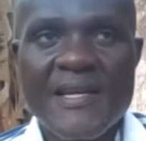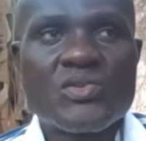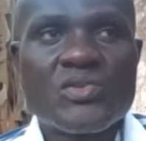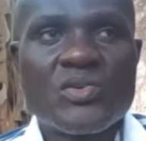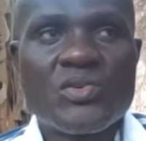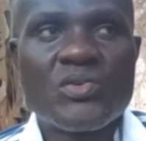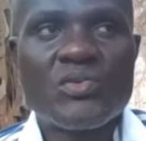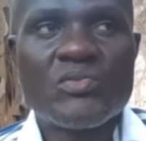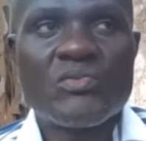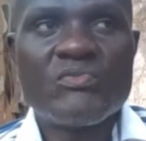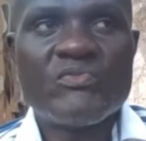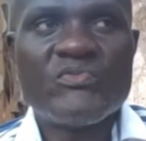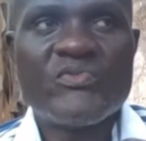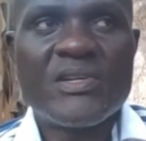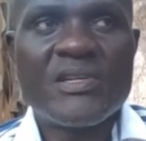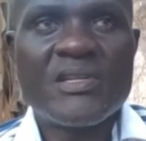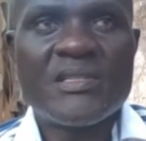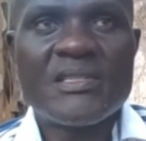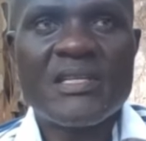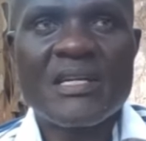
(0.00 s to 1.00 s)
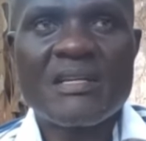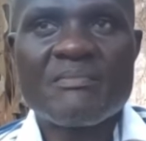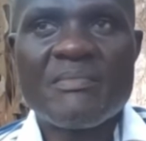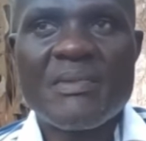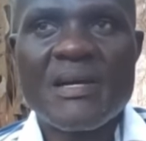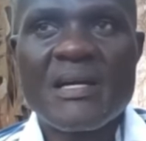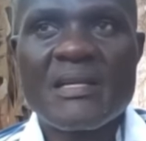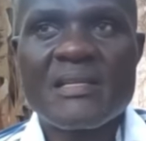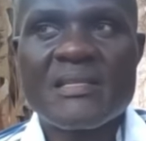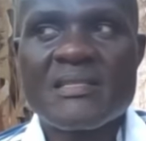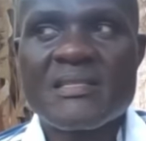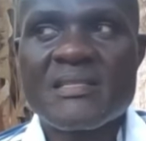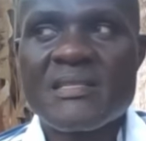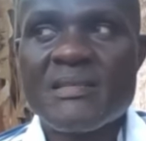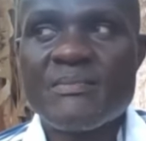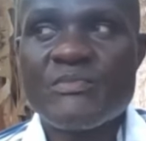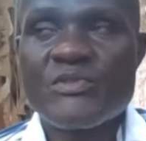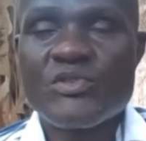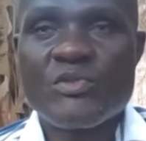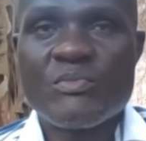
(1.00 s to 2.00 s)
So Very Dark Man
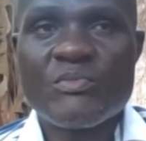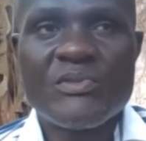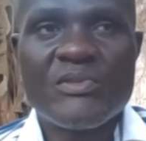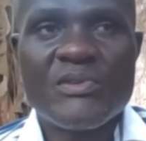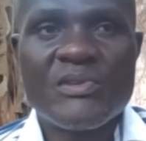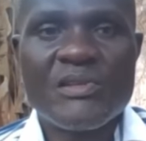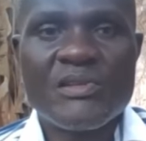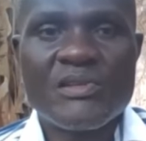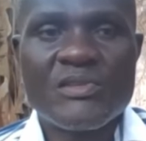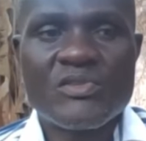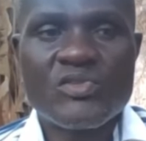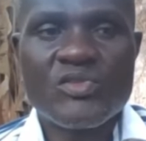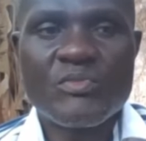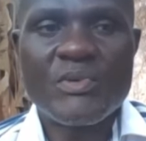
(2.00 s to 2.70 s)
seems to be